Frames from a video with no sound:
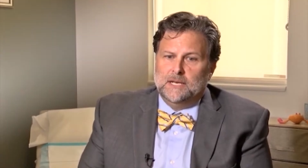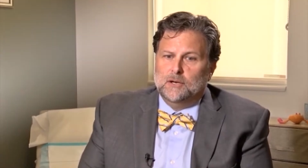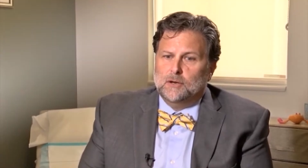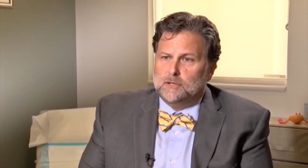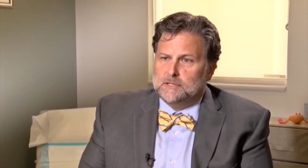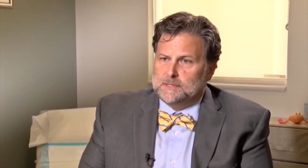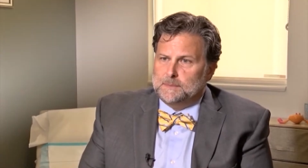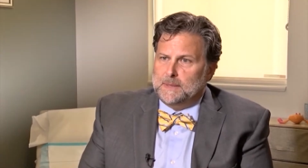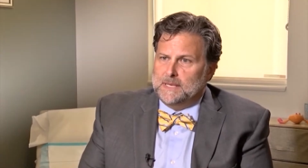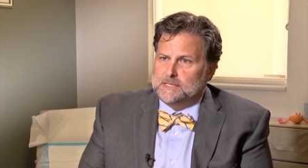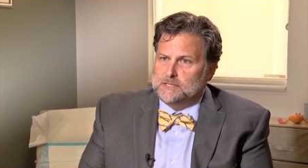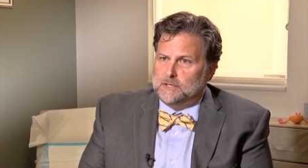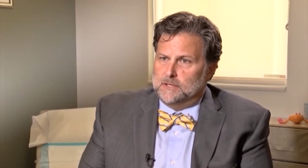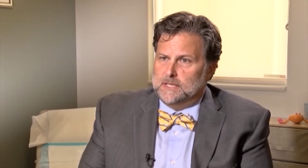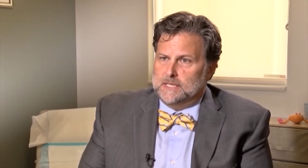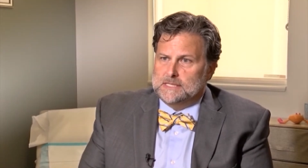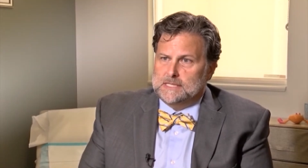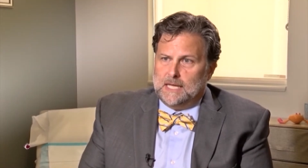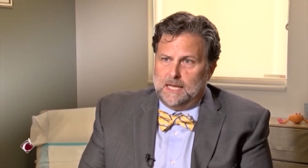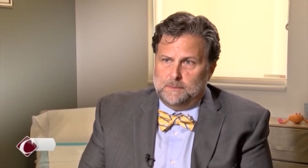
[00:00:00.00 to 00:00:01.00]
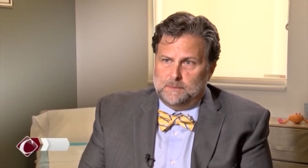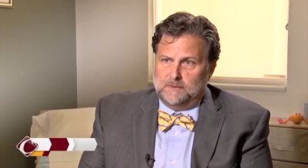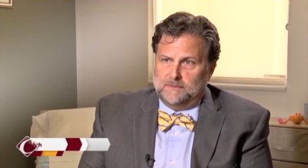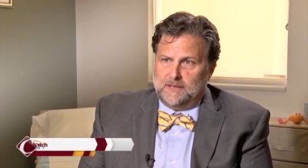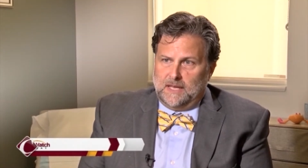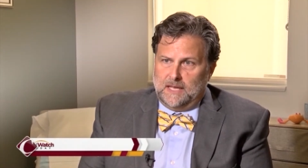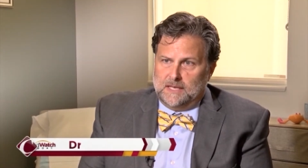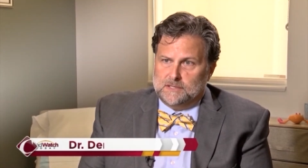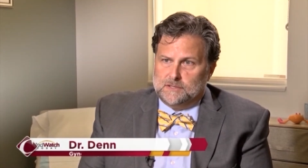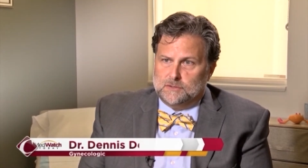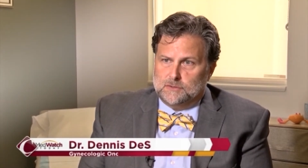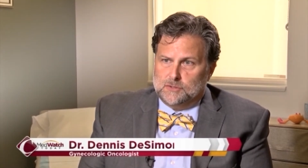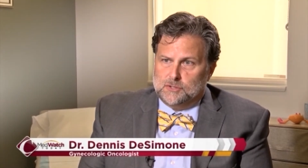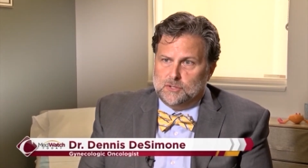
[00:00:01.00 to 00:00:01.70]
And it all depends on the type of cancer.